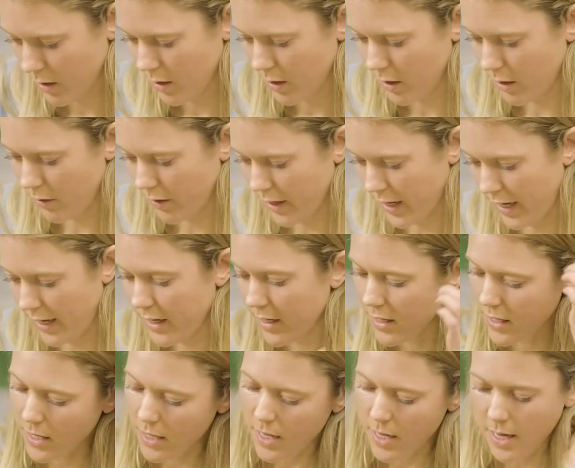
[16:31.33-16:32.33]
Okay,
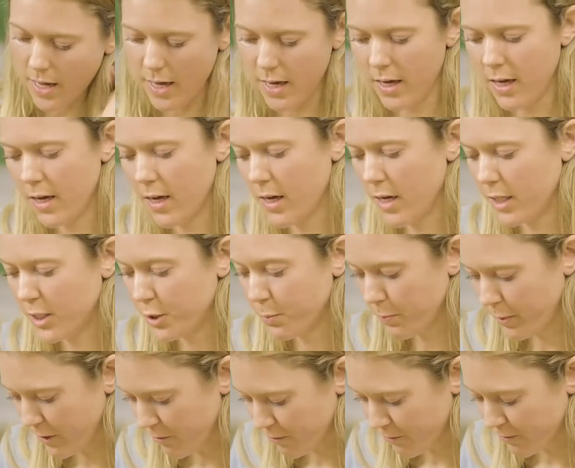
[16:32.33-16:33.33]
and
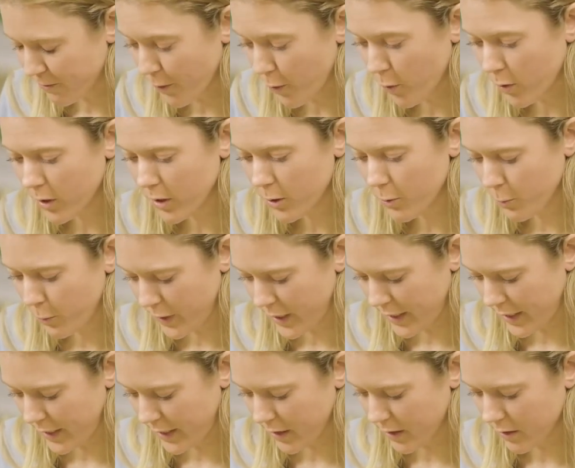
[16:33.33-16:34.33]
before
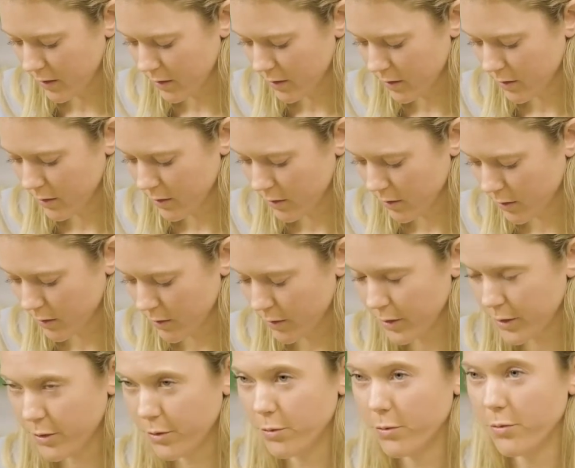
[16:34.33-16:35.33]
we
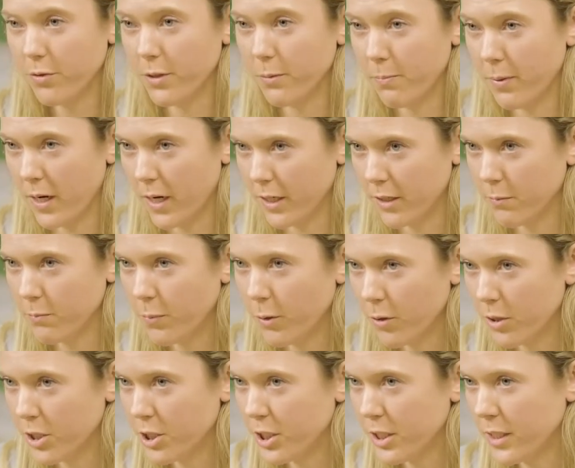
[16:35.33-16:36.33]
glue the bottom
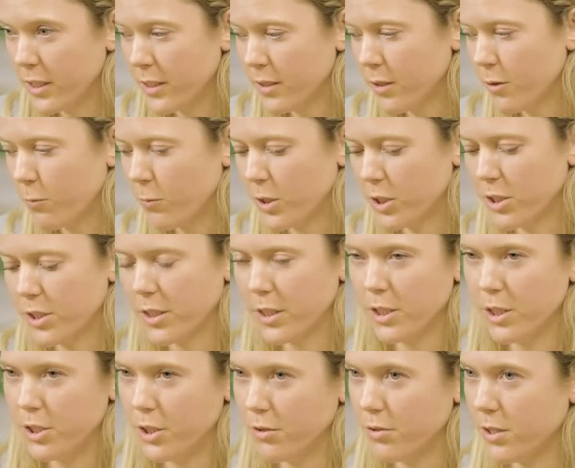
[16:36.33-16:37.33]
portion, we're just gonna
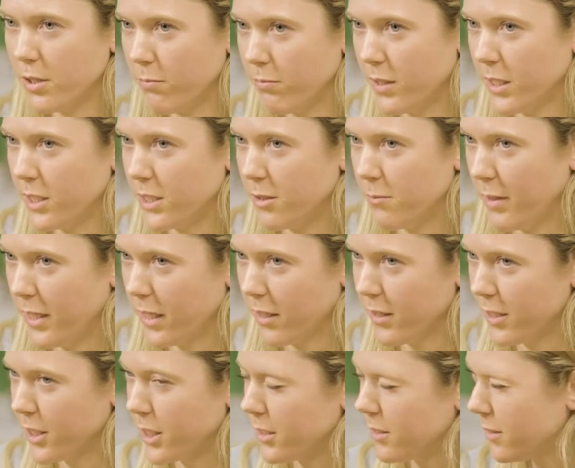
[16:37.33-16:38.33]
do something to make a
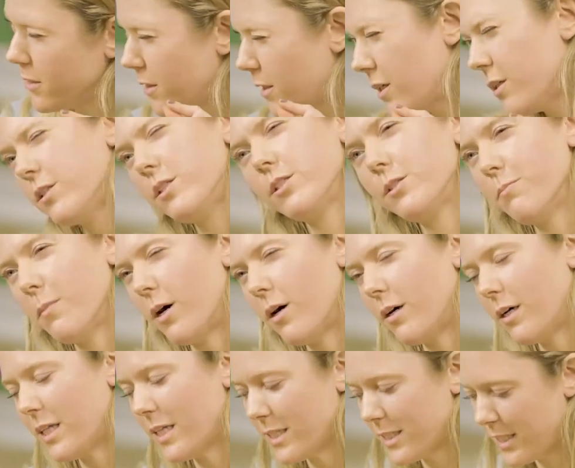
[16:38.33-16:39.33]
little
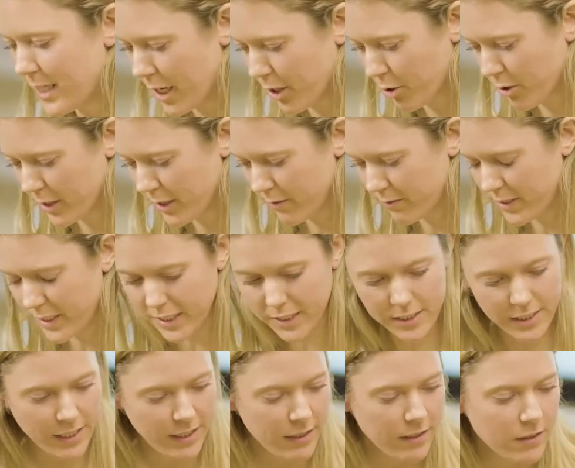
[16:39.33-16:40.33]
small decorative
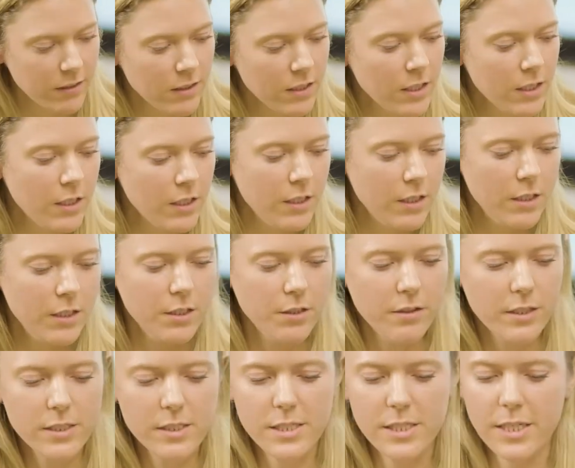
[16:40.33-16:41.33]
detail. You
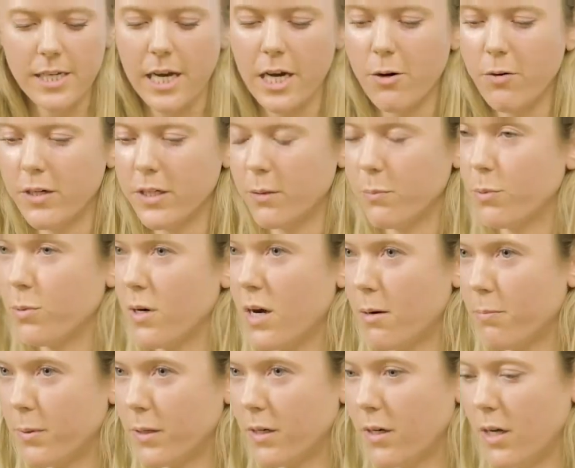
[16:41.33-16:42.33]
can see how on a
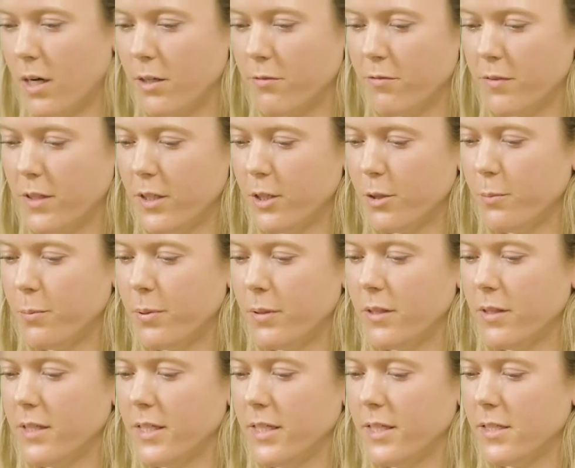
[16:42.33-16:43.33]
proper envelope,
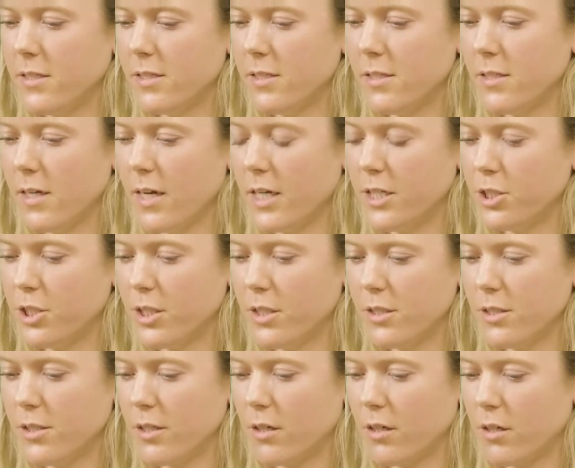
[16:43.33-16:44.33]
these
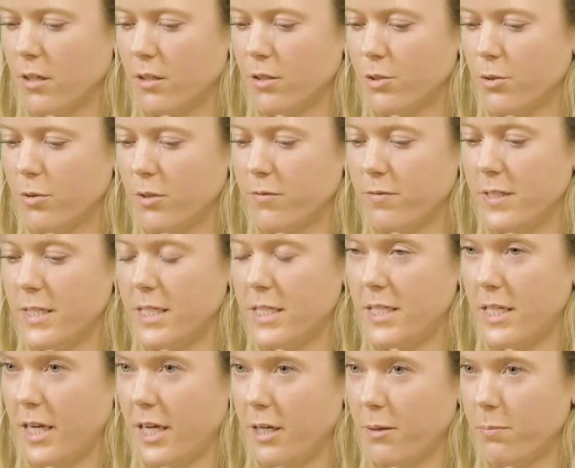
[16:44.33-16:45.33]
edges are sort of
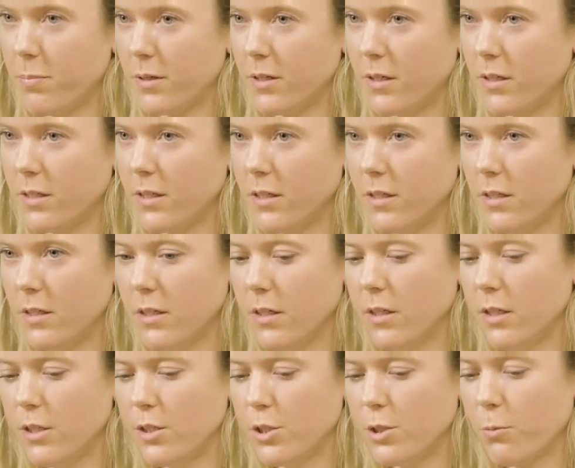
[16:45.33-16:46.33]
tapered.
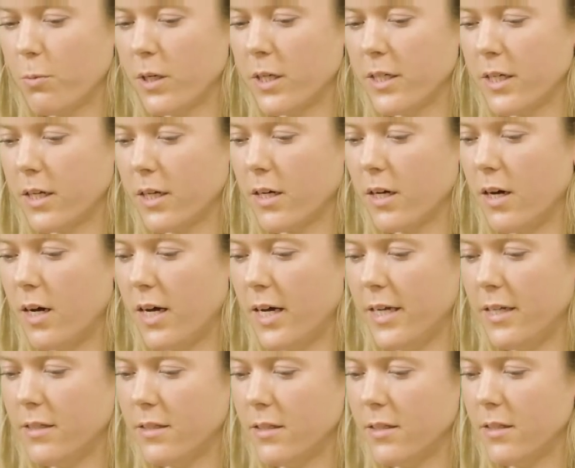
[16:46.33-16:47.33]
So we're gonna cut
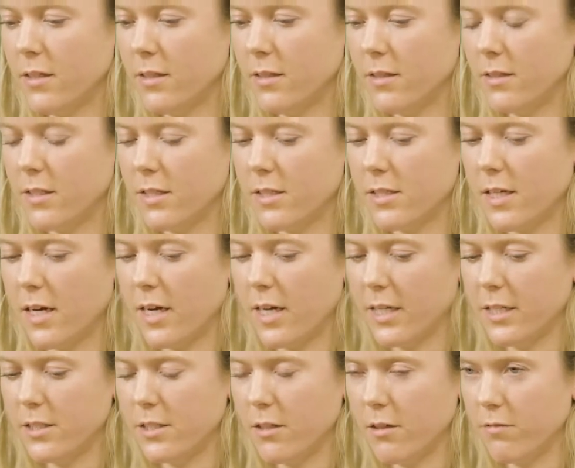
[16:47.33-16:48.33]
the
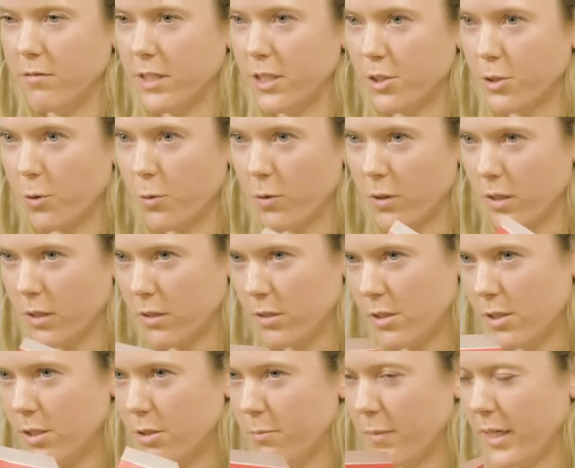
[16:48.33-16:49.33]
sides of these corners
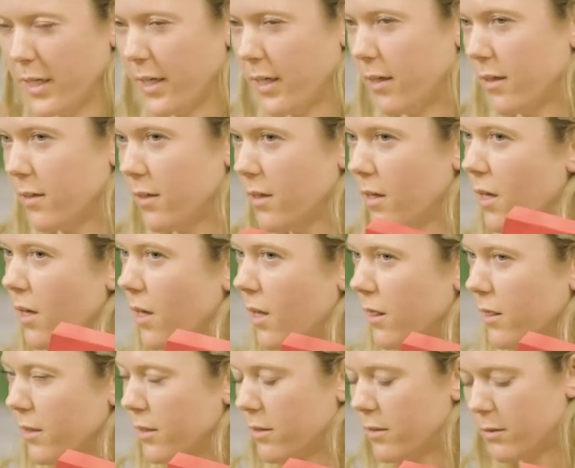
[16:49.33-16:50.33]
to make it a
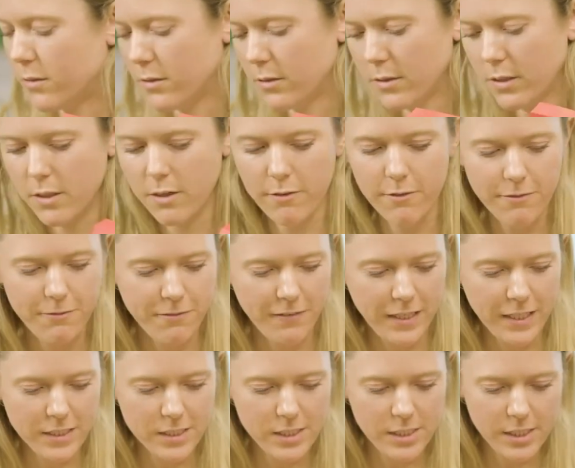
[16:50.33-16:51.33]
little
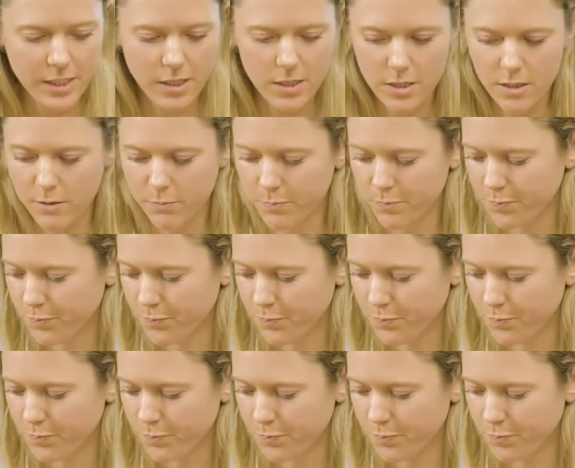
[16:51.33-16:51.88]
fancier.